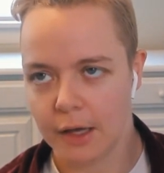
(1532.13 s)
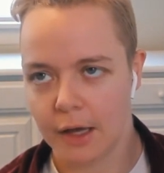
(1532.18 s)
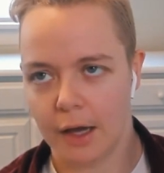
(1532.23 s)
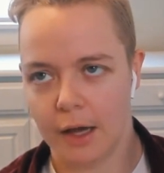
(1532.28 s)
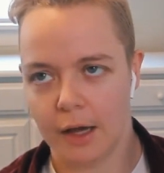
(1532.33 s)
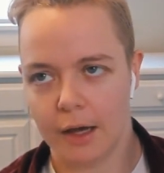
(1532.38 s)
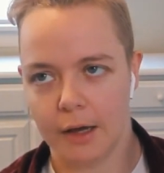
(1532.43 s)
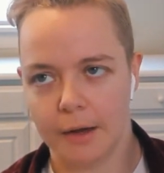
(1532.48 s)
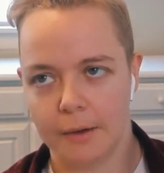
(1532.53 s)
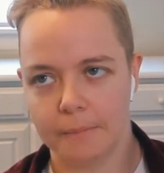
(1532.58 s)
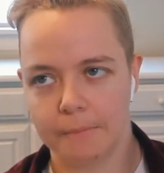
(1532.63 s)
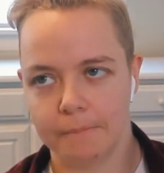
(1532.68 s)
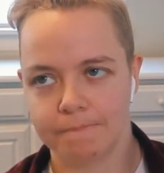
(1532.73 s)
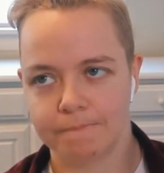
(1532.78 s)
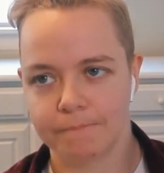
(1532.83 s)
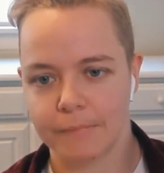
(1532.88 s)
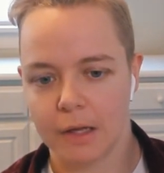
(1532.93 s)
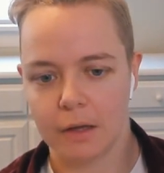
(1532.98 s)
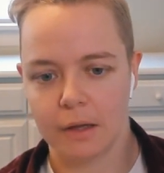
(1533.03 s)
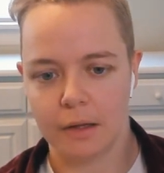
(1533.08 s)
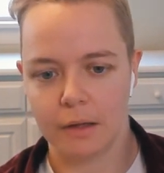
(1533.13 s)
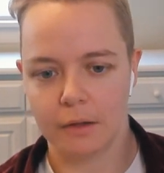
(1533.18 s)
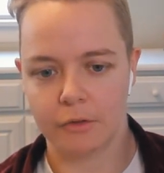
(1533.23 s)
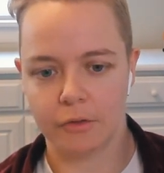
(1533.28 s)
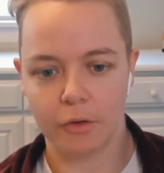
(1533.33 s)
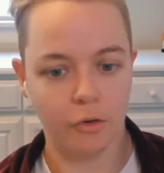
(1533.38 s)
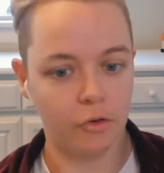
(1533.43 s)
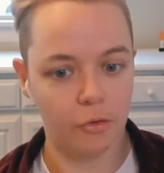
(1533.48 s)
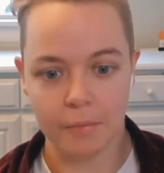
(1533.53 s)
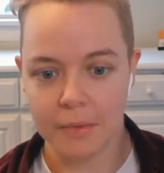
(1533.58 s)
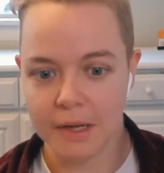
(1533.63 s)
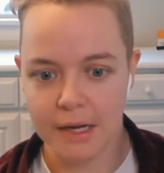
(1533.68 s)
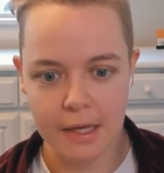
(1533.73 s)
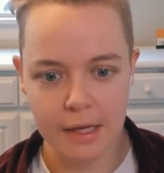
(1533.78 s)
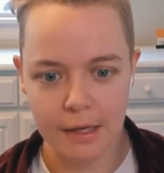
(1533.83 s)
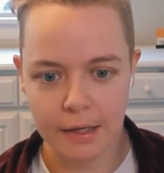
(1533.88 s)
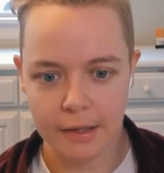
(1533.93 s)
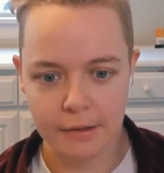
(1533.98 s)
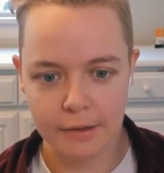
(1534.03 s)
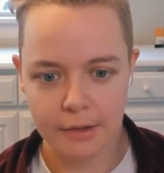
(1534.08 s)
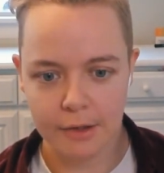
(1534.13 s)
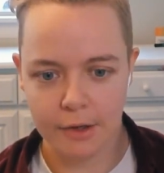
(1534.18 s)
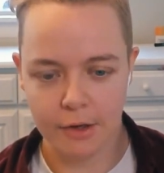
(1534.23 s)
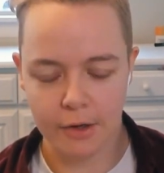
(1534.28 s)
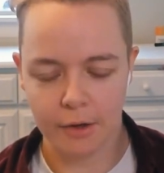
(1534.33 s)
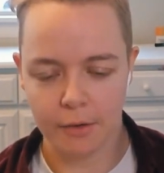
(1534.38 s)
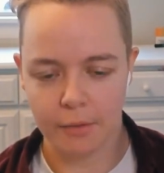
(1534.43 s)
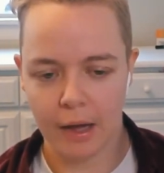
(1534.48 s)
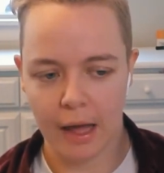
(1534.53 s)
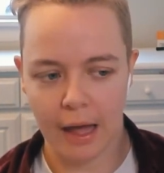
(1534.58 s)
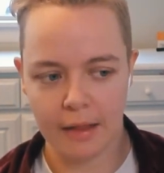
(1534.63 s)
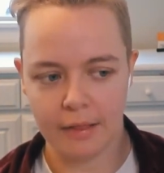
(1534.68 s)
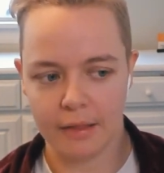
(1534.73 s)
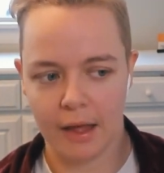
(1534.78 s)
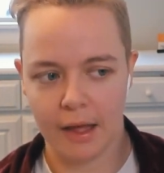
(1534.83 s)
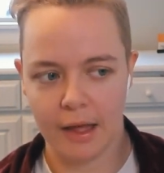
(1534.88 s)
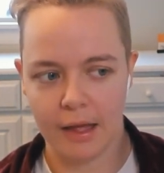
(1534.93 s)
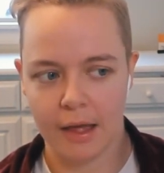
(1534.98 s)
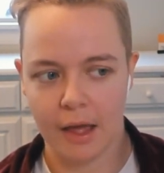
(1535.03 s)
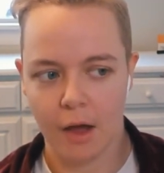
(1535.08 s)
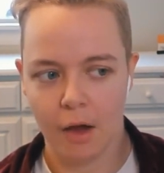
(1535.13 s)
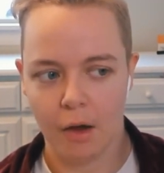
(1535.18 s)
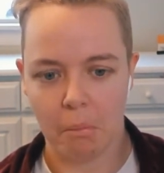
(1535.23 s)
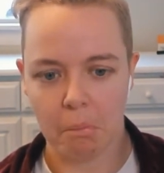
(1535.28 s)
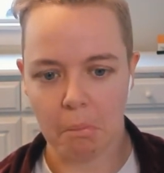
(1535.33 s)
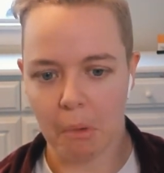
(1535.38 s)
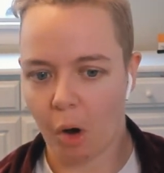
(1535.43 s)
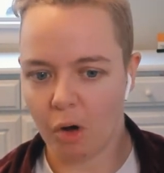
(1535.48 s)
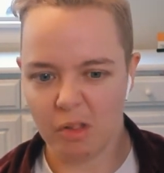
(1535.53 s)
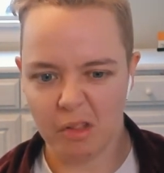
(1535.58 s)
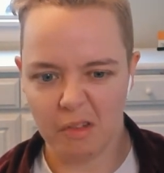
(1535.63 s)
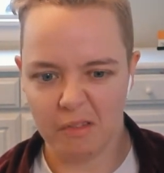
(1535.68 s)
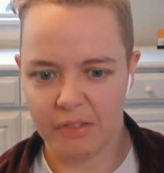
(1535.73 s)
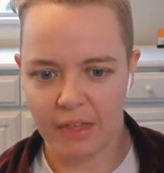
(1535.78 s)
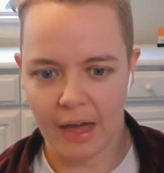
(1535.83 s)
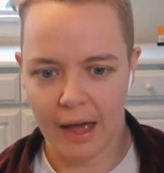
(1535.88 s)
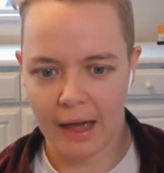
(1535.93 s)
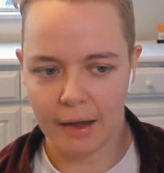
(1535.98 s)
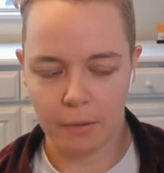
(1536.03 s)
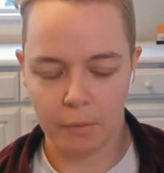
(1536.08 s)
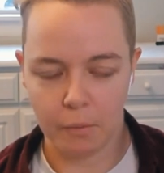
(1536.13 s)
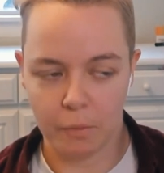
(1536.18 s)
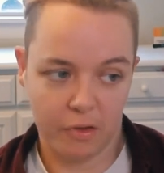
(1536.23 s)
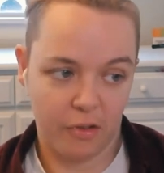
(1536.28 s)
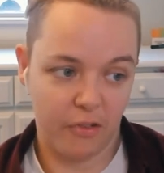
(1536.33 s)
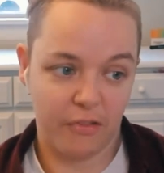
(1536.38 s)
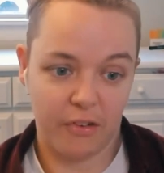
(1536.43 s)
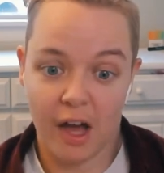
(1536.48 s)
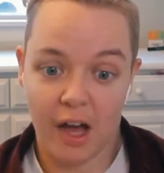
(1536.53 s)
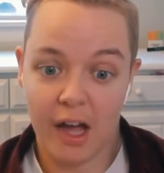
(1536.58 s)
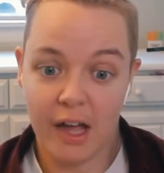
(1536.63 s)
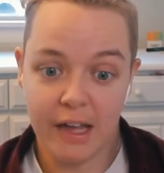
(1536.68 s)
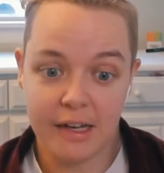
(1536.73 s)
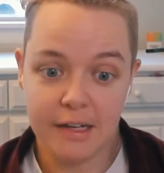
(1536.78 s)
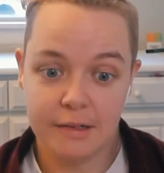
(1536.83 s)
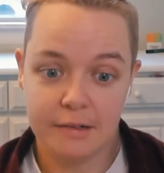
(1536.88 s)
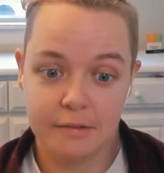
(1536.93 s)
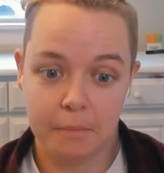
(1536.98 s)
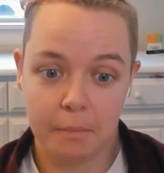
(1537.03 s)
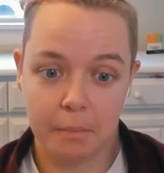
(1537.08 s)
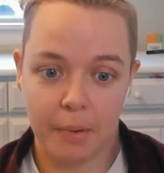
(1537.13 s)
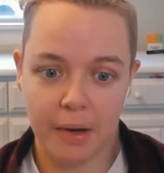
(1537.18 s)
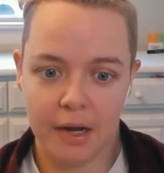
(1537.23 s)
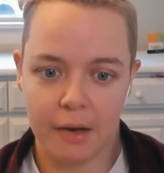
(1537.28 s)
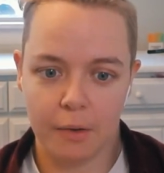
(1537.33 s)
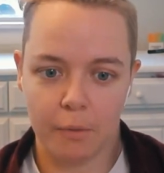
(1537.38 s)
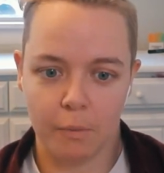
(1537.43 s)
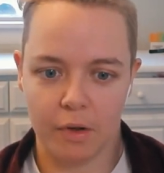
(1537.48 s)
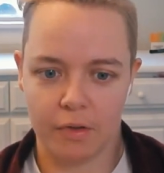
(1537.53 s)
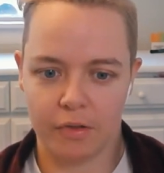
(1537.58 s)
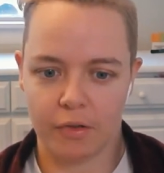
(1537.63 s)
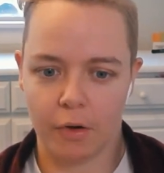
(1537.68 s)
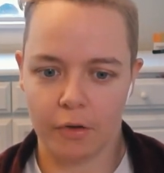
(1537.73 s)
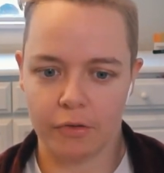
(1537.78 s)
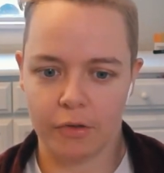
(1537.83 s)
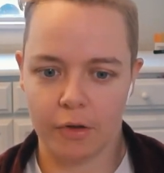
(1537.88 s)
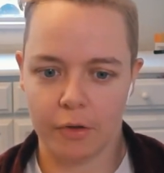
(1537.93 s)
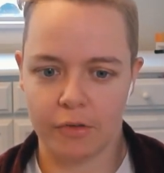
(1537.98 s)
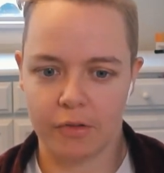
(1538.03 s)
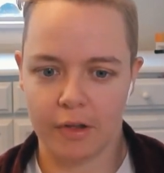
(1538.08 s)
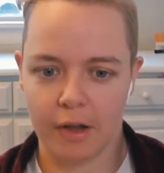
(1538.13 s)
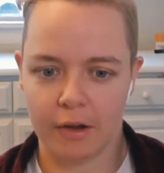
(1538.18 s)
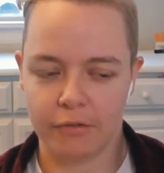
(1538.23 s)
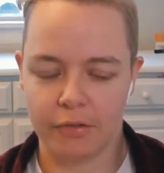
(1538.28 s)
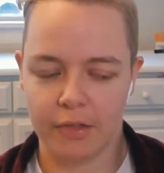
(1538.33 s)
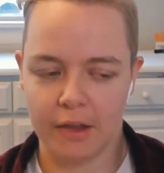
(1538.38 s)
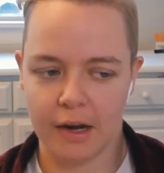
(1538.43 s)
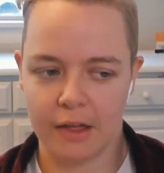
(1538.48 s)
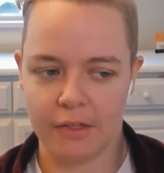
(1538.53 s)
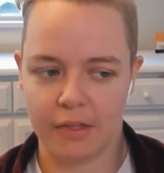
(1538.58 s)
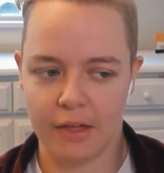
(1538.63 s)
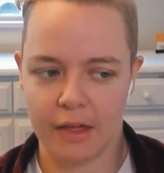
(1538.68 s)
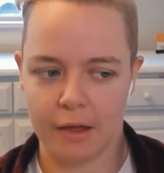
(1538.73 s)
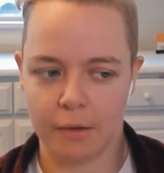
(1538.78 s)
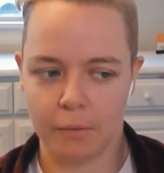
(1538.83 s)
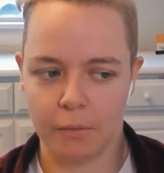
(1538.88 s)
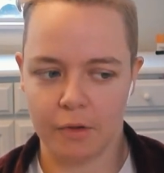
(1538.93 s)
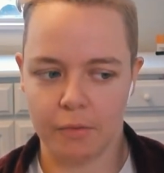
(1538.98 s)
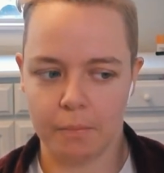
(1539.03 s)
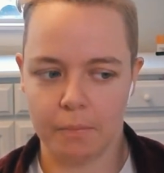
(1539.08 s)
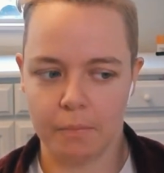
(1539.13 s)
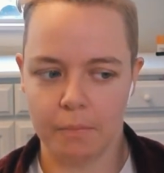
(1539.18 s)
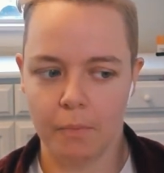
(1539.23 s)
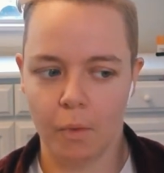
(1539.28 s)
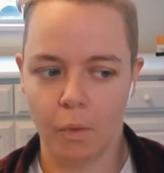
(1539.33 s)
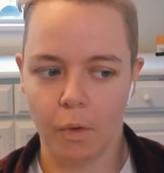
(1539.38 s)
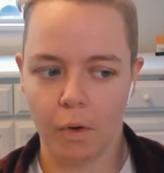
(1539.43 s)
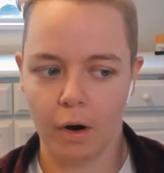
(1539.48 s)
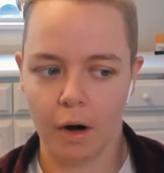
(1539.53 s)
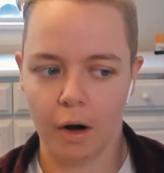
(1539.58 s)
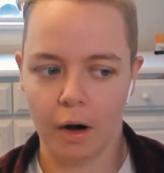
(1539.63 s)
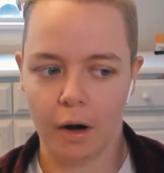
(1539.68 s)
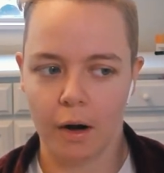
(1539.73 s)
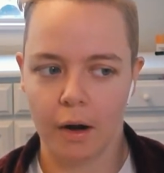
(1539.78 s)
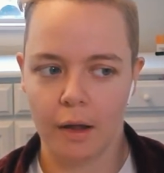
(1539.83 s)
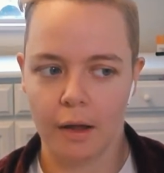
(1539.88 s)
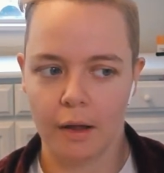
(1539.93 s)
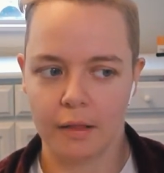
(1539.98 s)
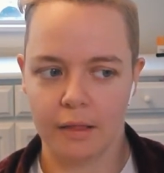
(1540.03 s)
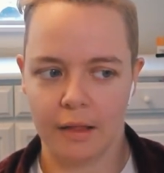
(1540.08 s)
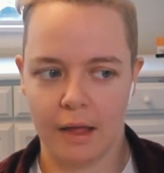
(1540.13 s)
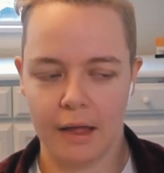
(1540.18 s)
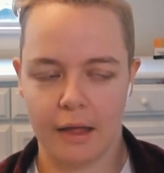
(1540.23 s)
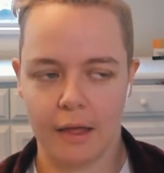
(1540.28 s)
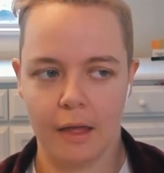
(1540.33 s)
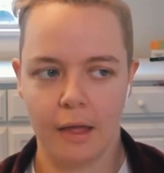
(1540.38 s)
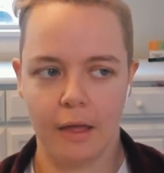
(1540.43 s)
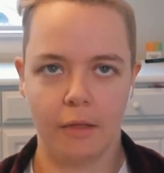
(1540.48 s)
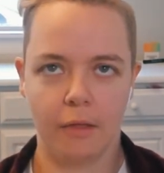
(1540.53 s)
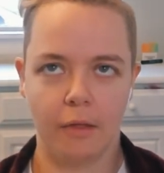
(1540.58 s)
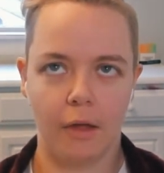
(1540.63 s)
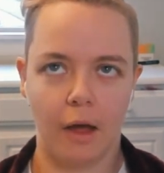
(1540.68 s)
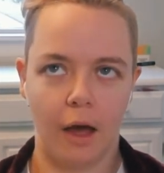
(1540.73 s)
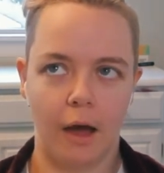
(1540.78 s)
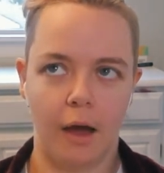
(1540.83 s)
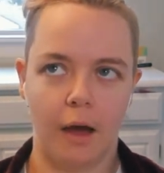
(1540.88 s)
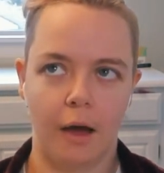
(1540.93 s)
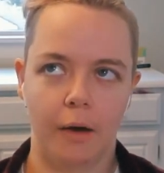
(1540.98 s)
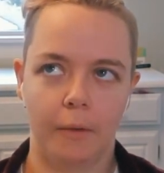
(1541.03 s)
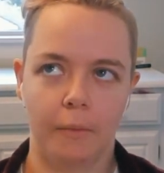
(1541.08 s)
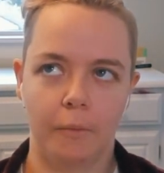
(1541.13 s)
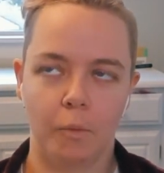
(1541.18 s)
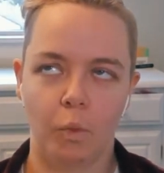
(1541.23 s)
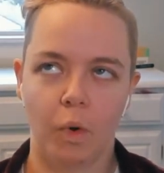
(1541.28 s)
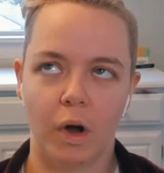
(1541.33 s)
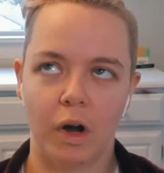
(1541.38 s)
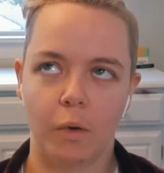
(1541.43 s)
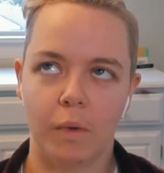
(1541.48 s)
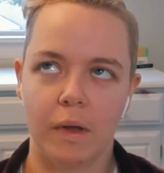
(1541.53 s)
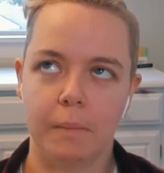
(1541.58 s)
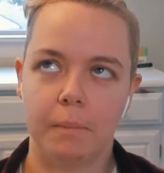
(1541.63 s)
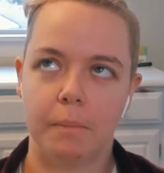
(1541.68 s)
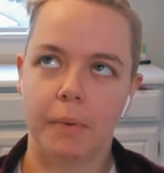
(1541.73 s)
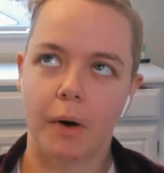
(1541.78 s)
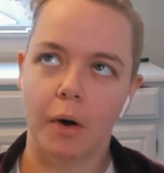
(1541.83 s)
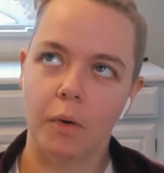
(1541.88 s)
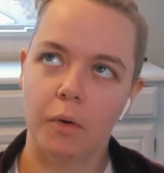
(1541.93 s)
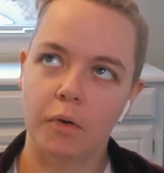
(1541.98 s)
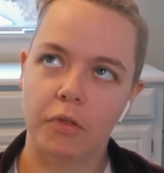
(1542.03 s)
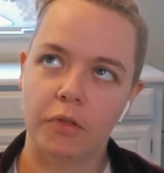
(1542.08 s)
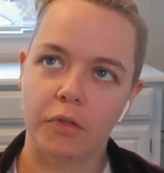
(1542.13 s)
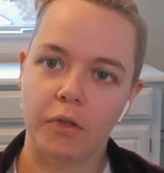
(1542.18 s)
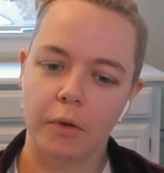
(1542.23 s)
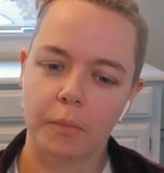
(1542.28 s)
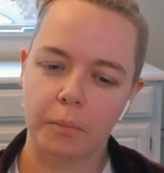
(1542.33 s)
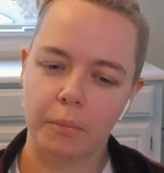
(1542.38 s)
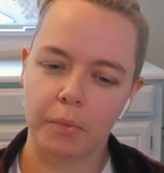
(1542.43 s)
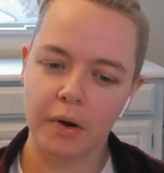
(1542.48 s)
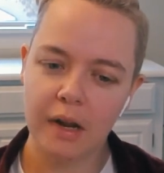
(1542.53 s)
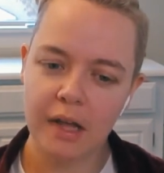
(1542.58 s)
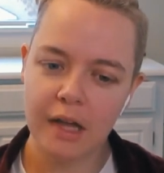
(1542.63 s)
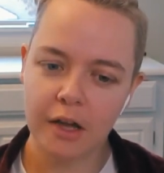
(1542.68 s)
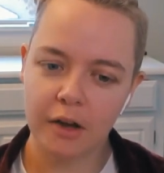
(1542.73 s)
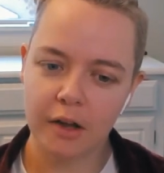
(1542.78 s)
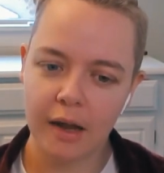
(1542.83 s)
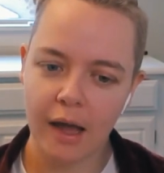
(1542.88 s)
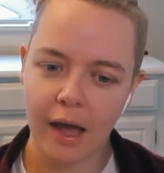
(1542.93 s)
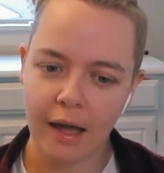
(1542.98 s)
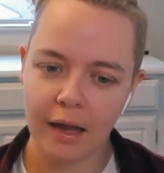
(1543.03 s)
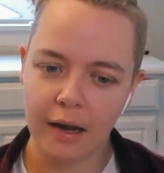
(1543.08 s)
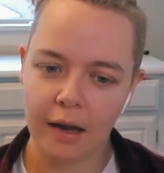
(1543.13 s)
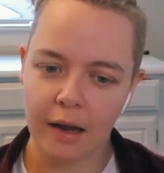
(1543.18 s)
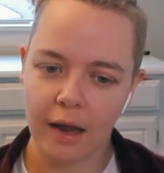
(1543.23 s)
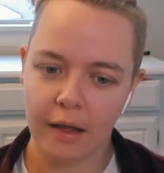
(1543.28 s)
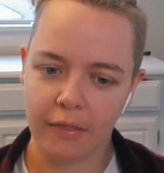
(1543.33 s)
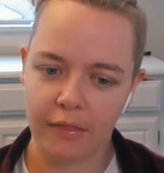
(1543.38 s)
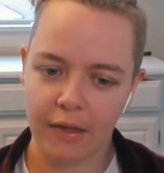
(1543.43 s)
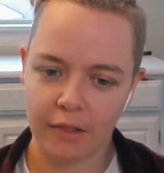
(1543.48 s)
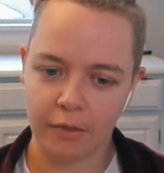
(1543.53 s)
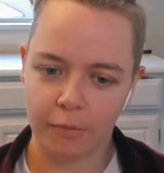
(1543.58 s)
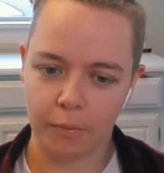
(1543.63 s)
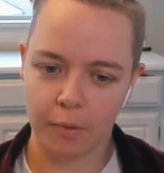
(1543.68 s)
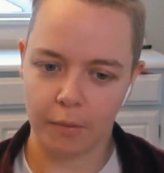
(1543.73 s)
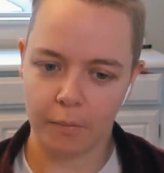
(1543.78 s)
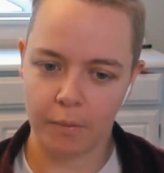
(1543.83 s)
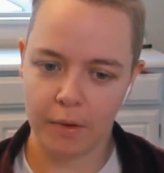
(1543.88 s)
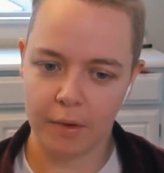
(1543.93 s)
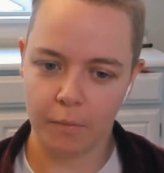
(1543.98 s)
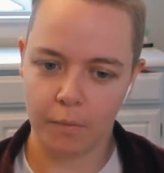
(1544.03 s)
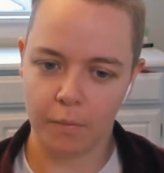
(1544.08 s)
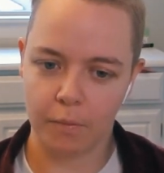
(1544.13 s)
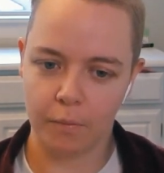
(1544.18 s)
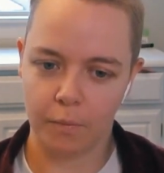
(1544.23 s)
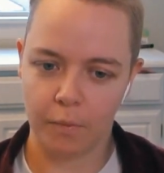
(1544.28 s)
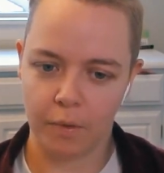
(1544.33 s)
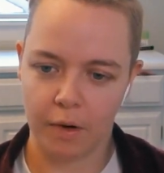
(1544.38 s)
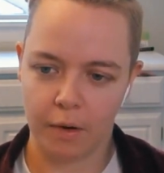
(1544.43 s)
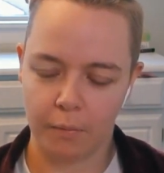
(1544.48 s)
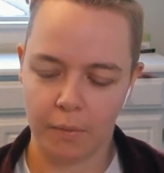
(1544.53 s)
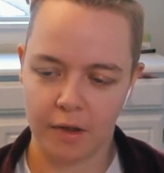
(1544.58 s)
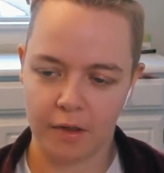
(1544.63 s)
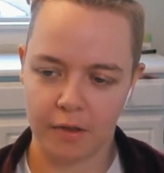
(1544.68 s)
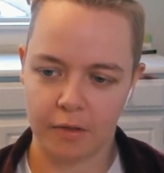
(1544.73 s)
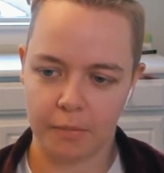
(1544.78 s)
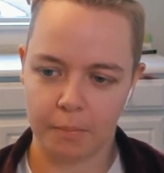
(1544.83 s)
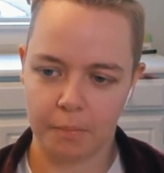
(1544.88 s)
um social media you know and like all of that was fine but it was also stuff that i think it was more like uh what are we both pretty good at that's where we where we